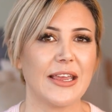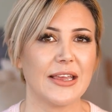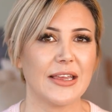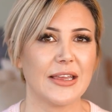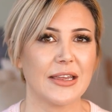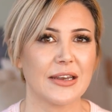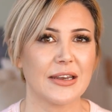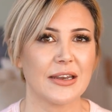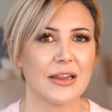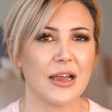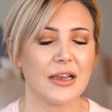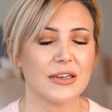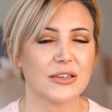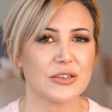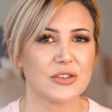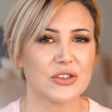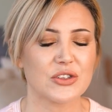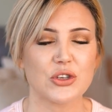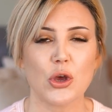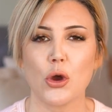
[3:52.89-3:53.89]
in
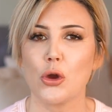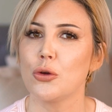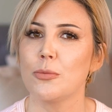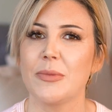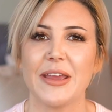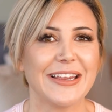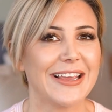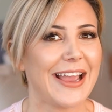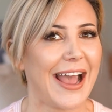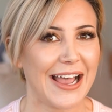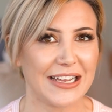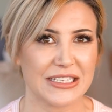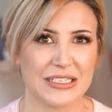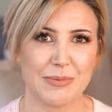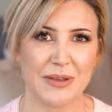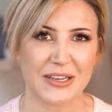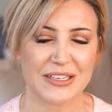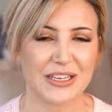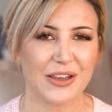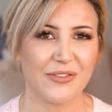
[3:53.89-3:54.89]
so many
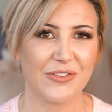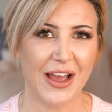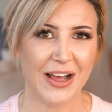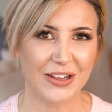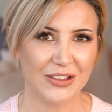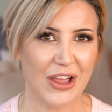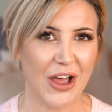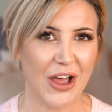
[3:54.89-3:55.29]
aspects of our